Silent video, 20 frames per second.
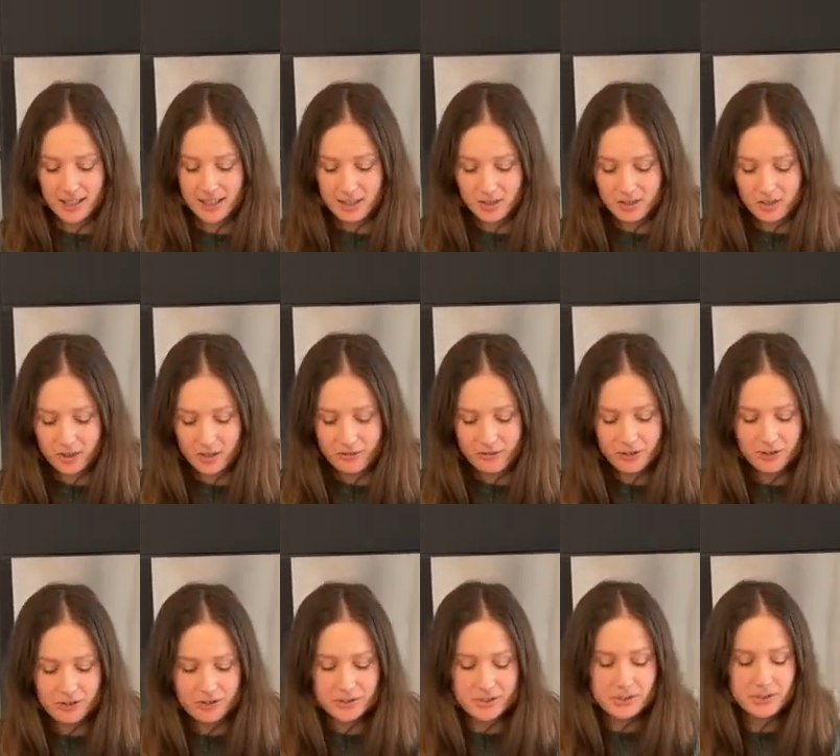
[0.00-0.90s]
So I've
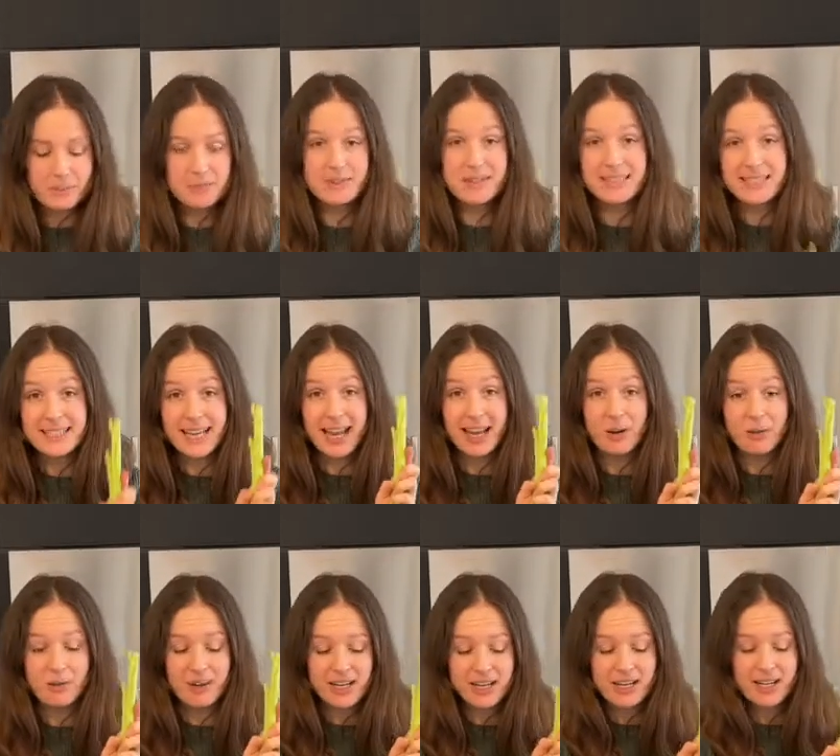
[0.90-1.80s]
got some
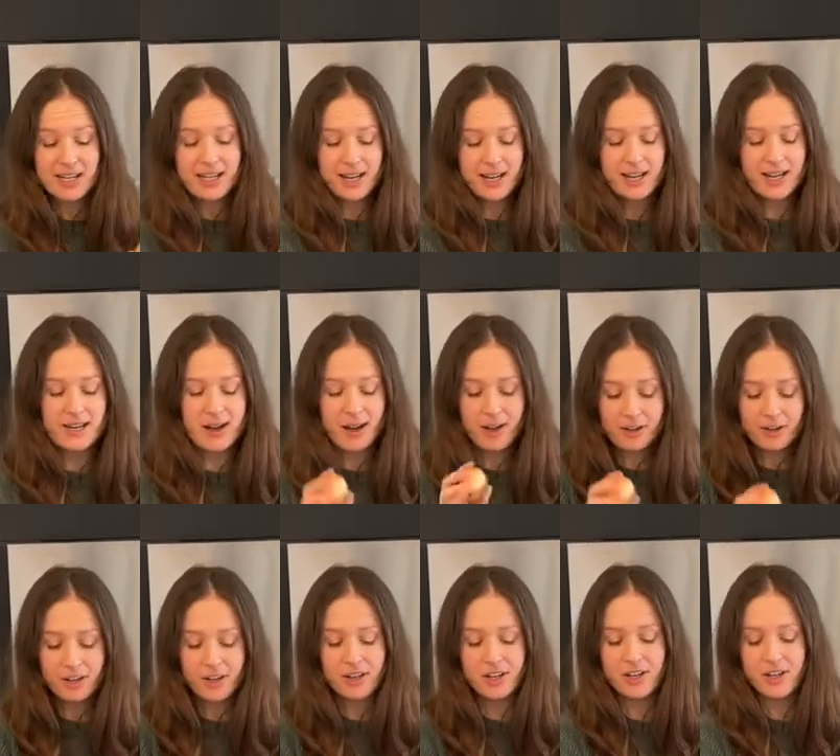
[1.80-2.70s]
celery, an
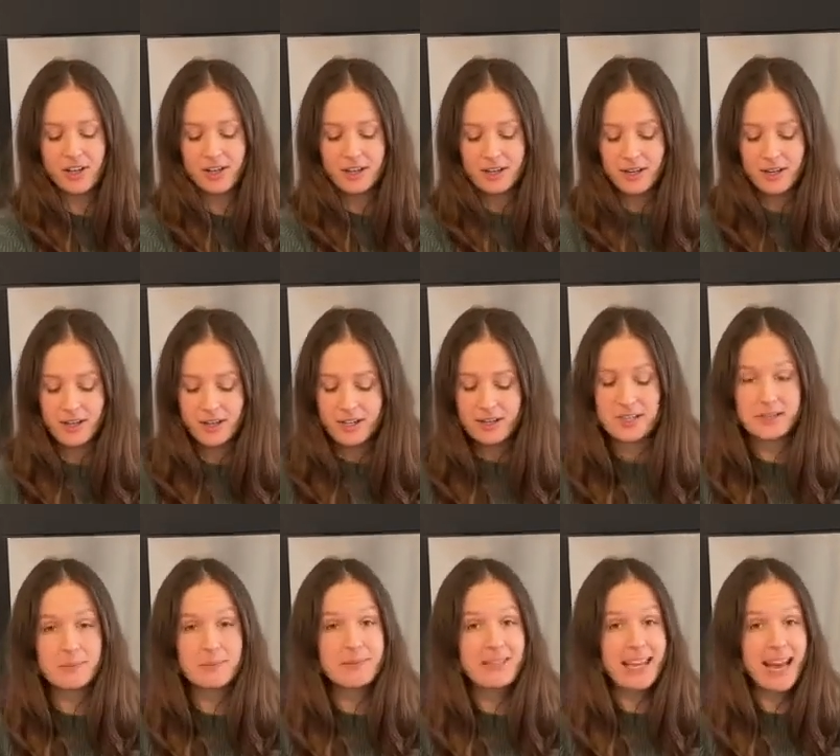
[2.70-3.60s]
onion,
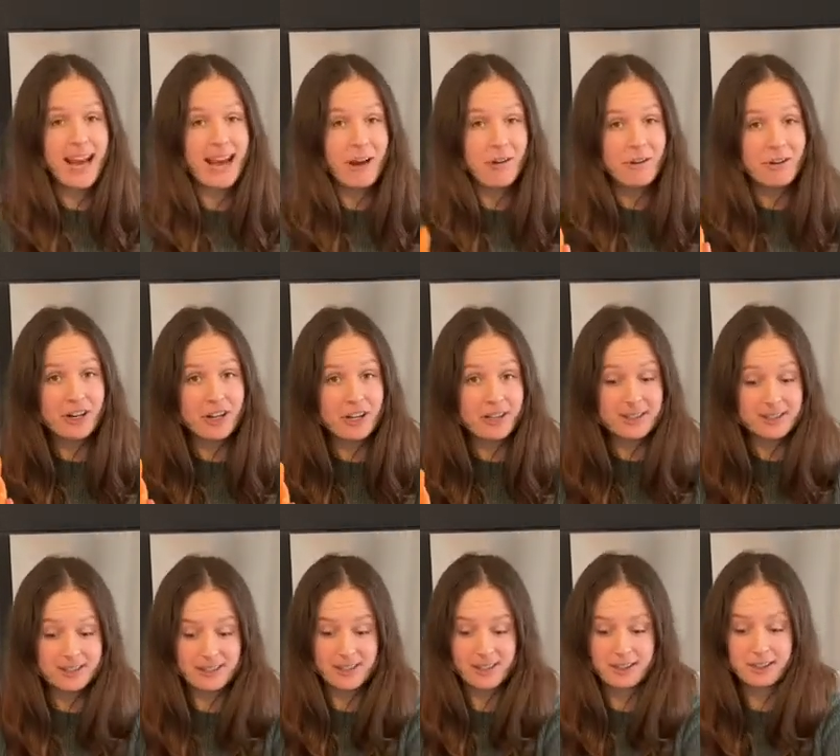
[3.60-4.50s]
some
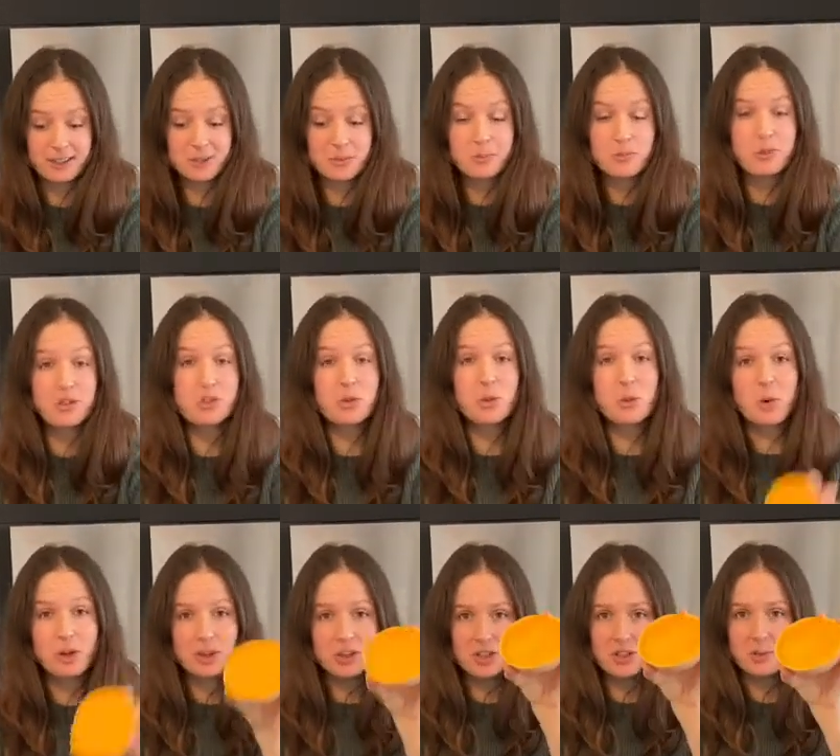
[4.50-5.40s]
carrots, some
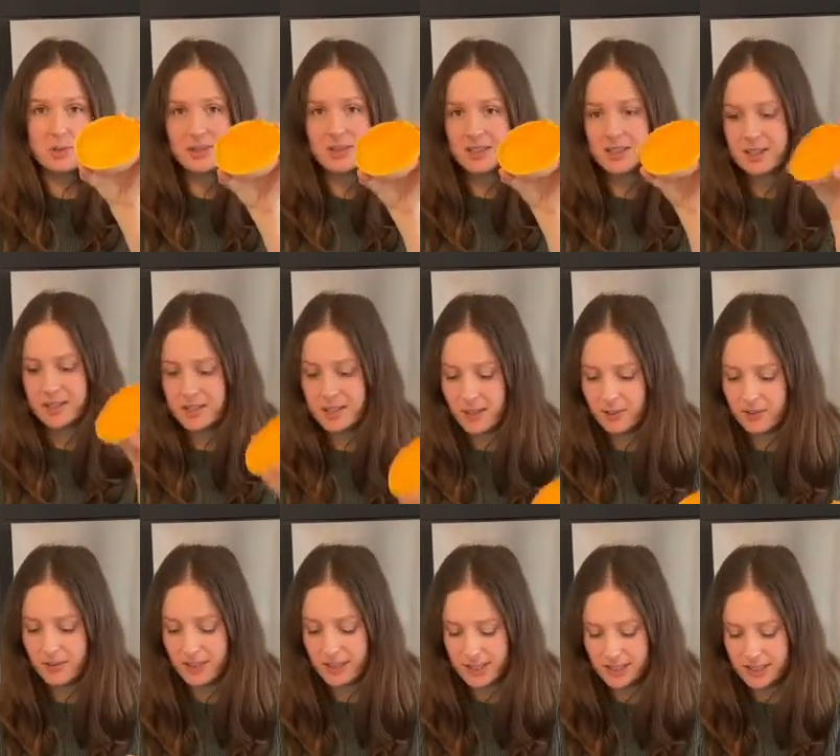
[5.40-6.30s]
squash, which is a
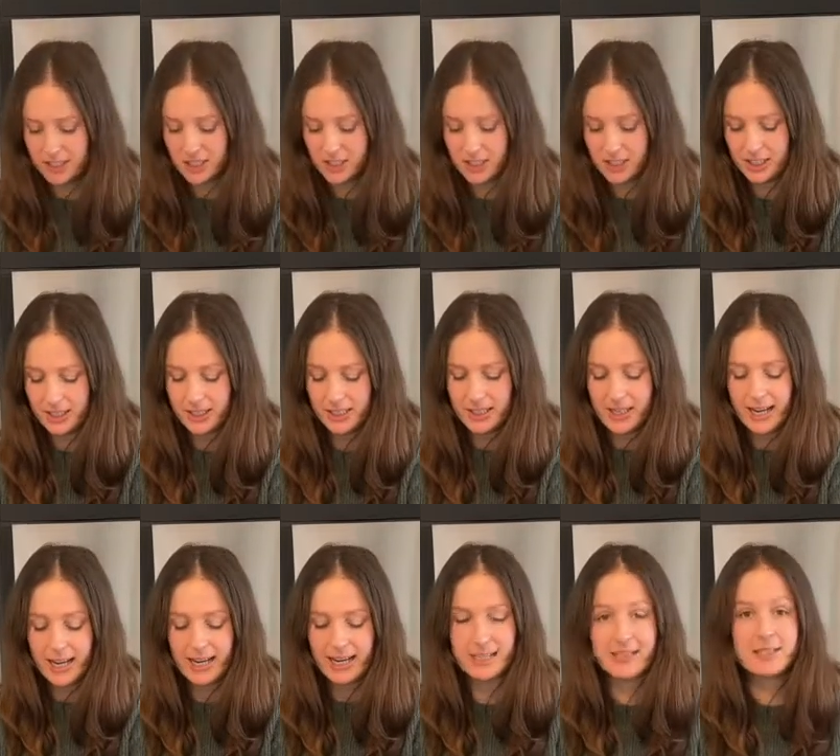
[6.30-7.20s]
lovely addition,
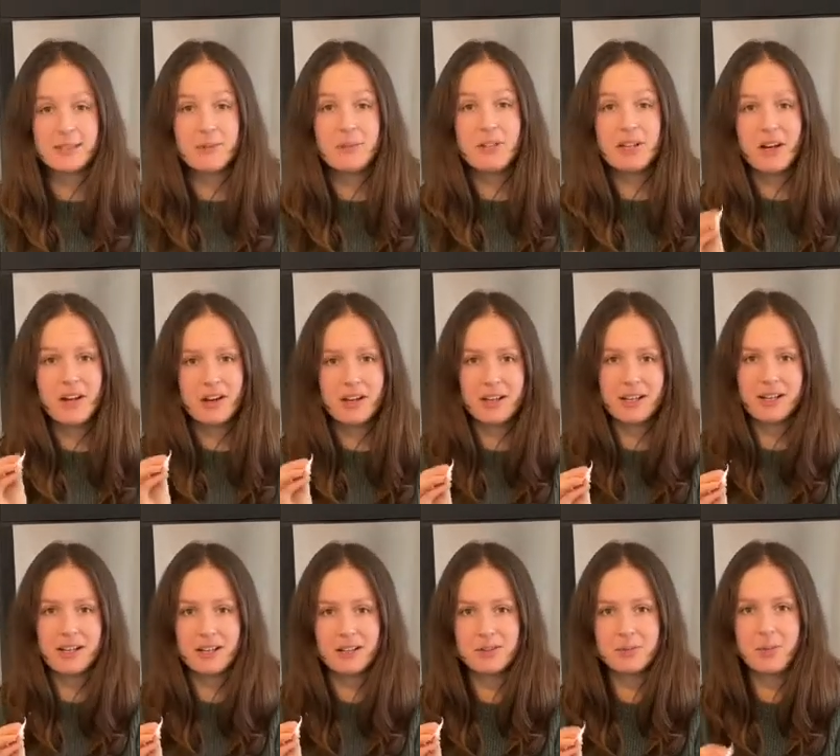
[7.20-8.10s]
and some garlic
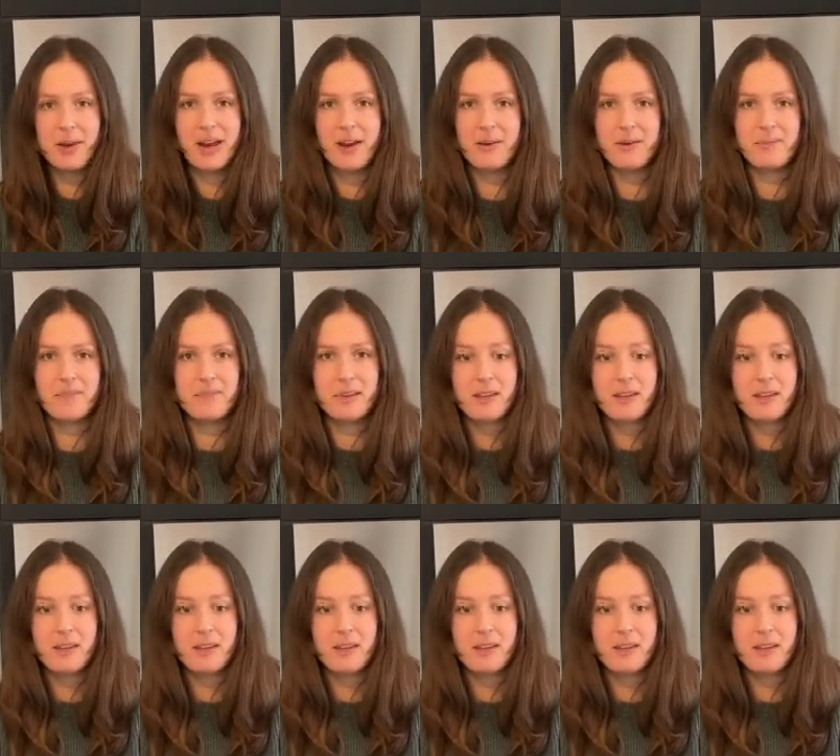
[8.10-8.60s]
as well.